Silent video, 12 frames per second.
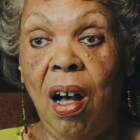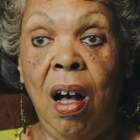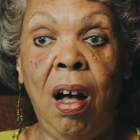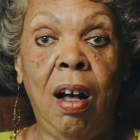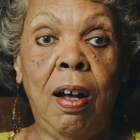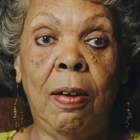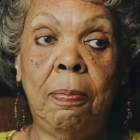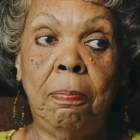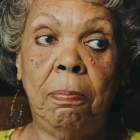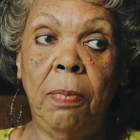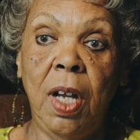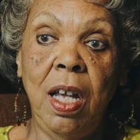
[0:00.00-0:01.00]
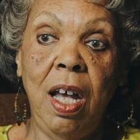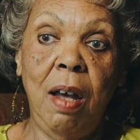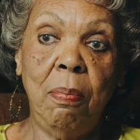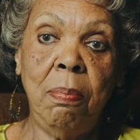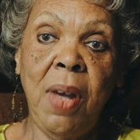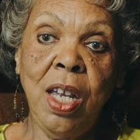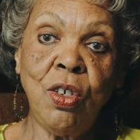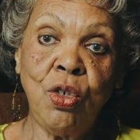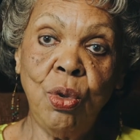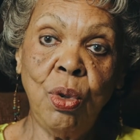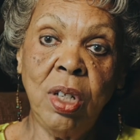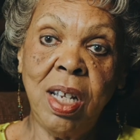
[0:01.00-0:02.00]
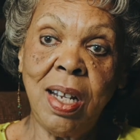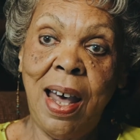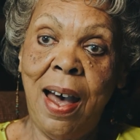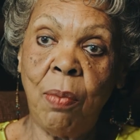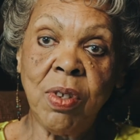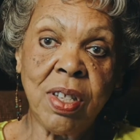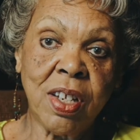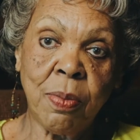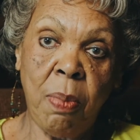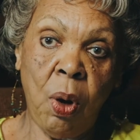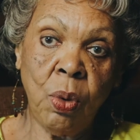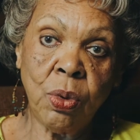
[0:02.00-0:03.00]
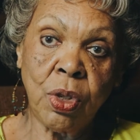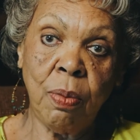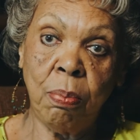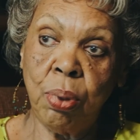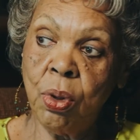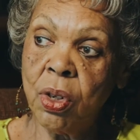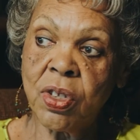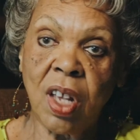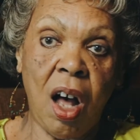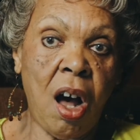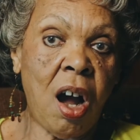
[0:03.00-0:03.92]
um, made sure that I was exposed to books,